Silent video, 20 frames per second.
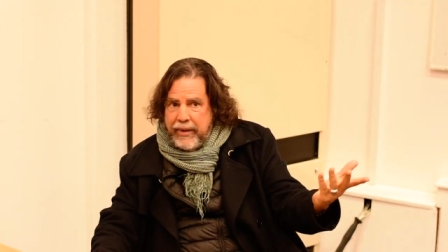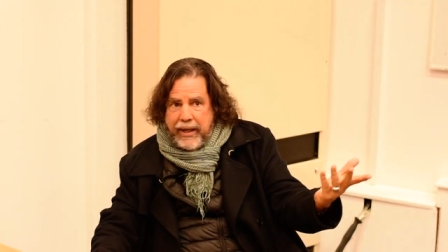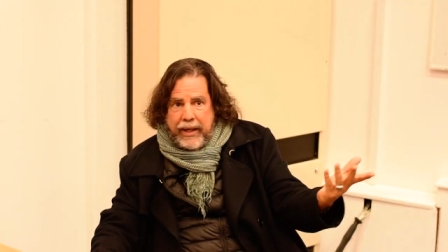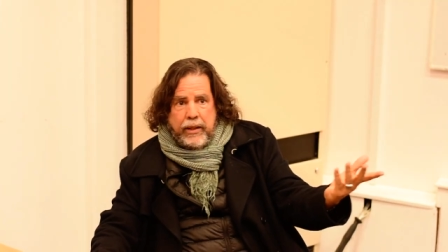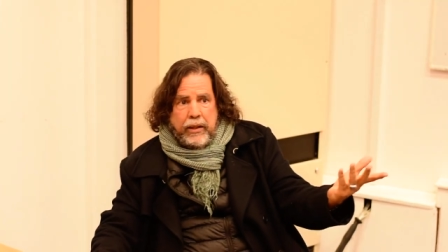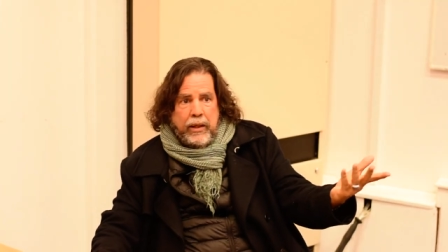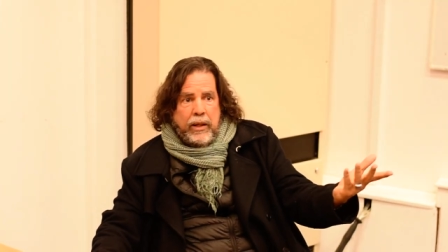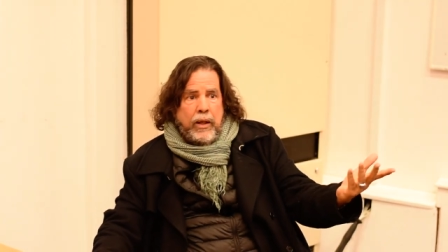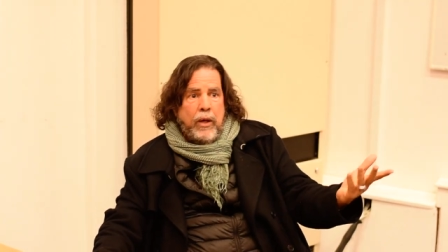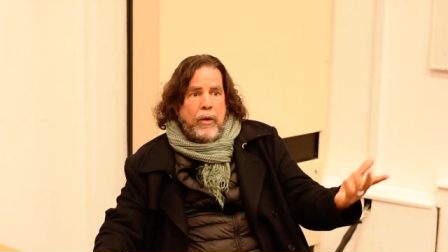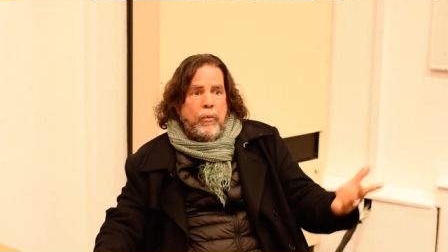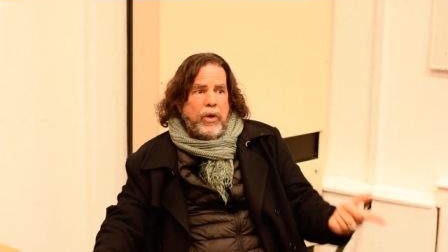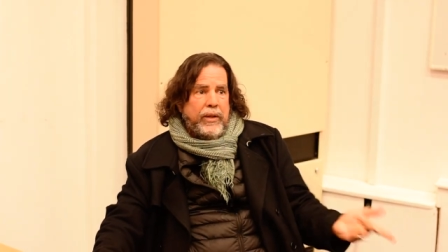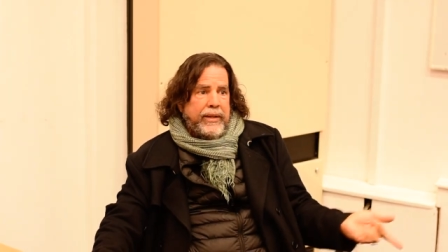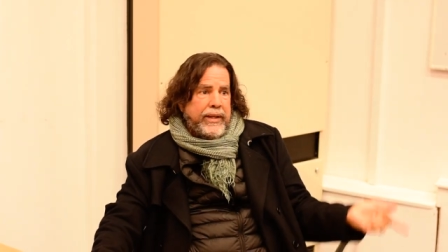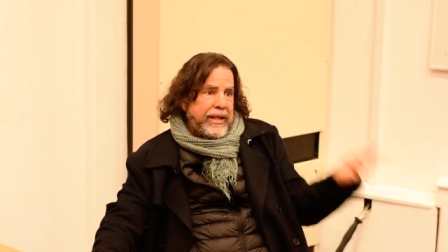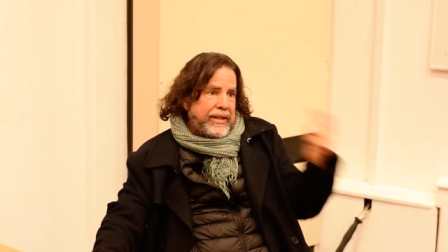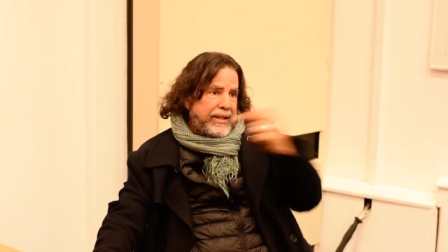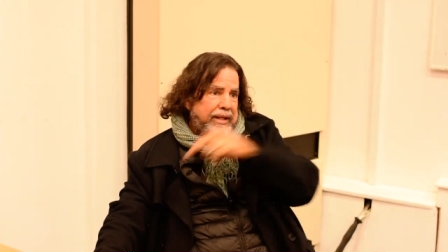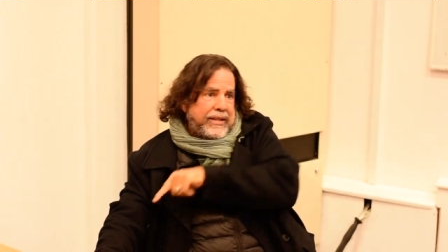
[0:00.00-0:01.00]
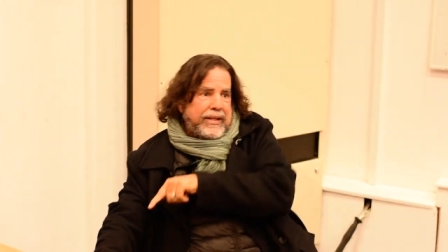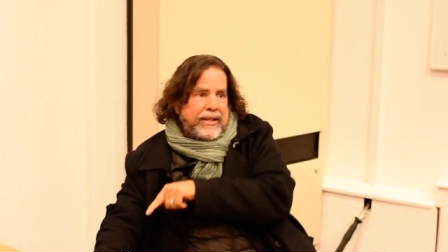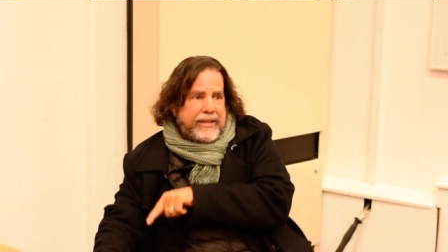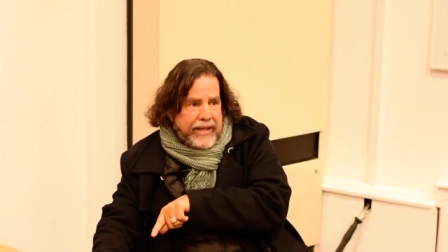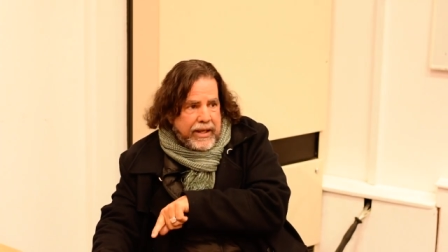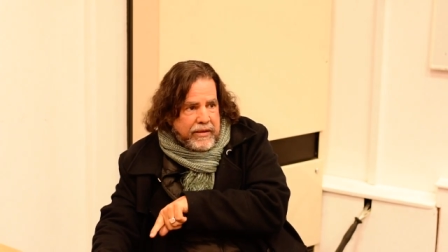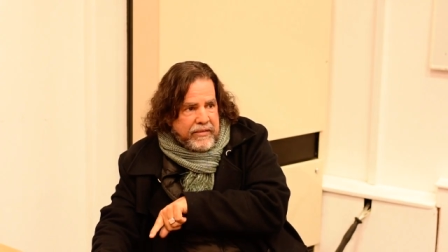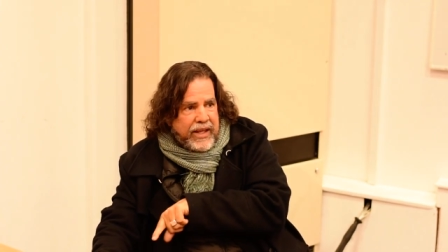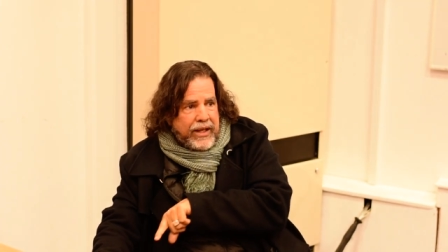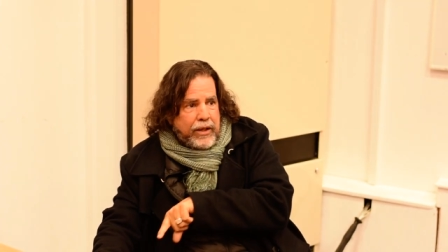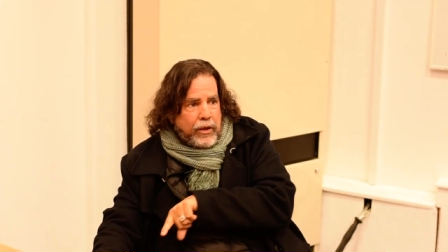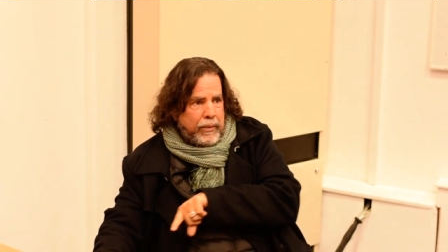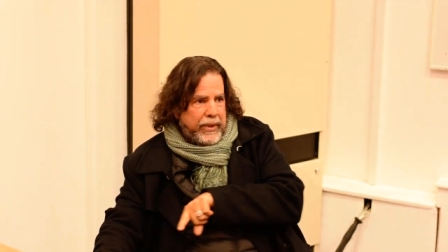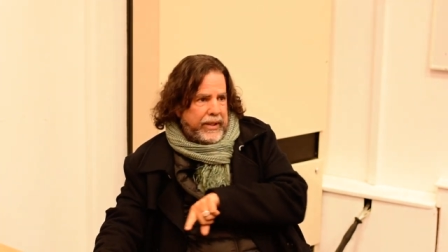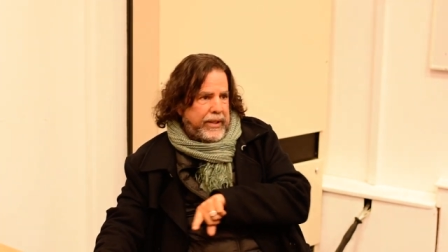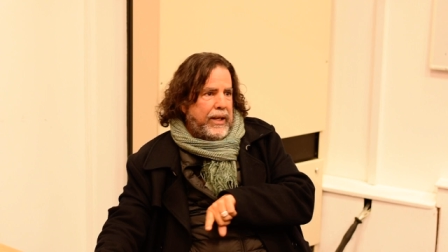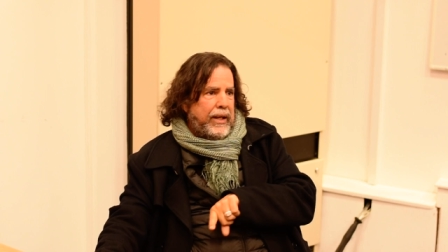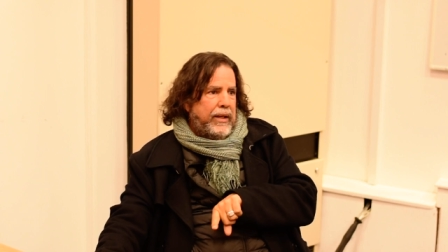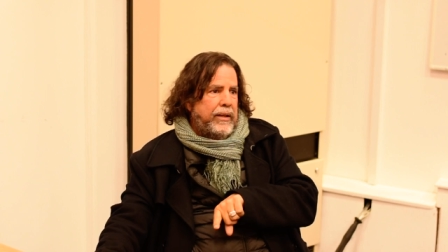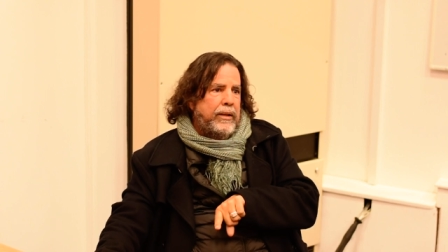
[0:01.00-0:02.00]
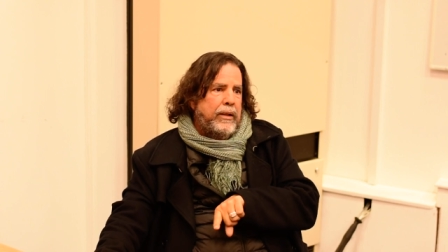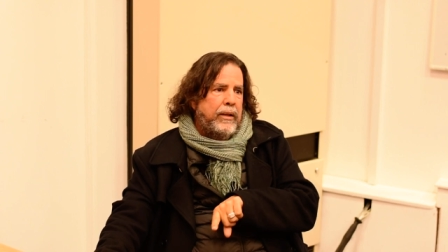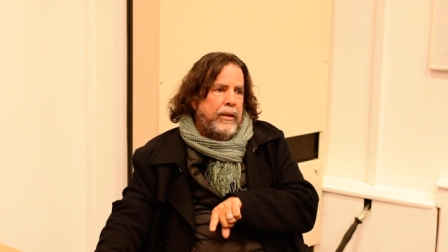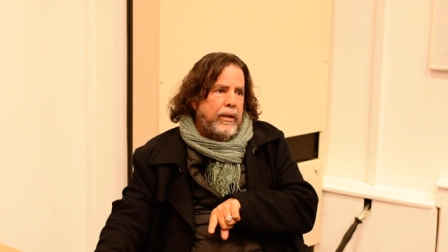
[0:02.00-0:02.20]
right? Well, they did the same thing over there.